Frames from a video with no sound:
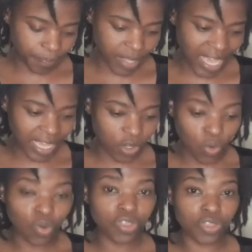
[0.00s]
I
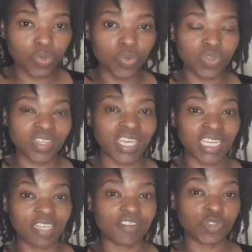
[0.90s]
go through the
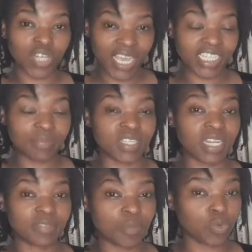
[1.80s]
individual items that
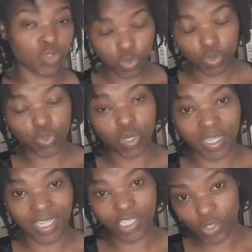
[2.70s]
I'm supposed to do
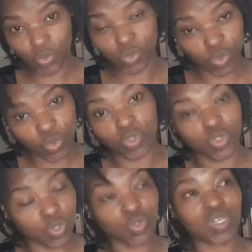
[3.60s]
on that
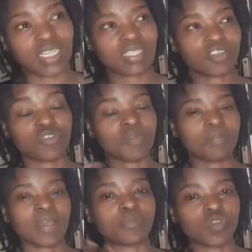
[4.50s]
to-do list.
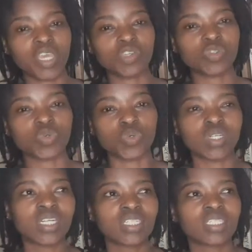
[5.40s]
Remember, I'm trying to
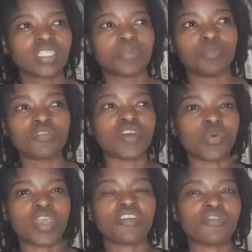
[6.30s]
move
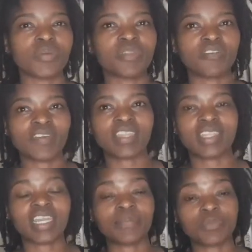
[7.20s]
away from the fact
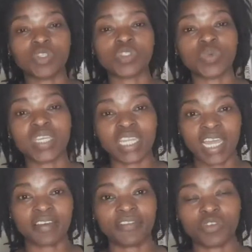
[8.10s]
that I'm not doing
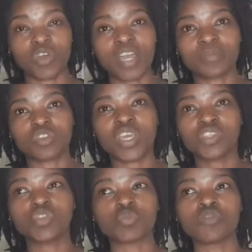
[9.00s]
enough. I'm
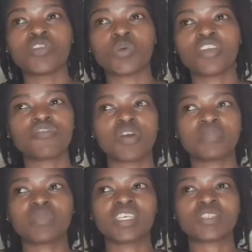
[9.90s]
trying to move away
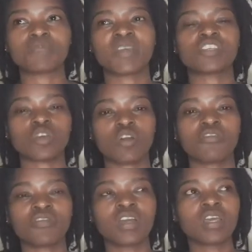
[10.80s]
from the space
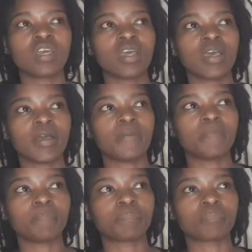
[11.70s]
of
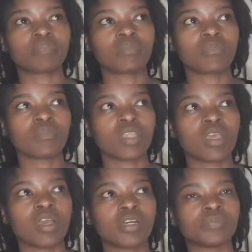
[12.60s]

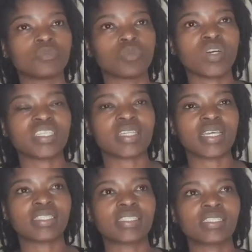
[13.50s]
what's
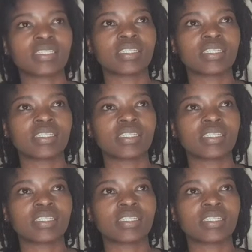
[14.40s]
that?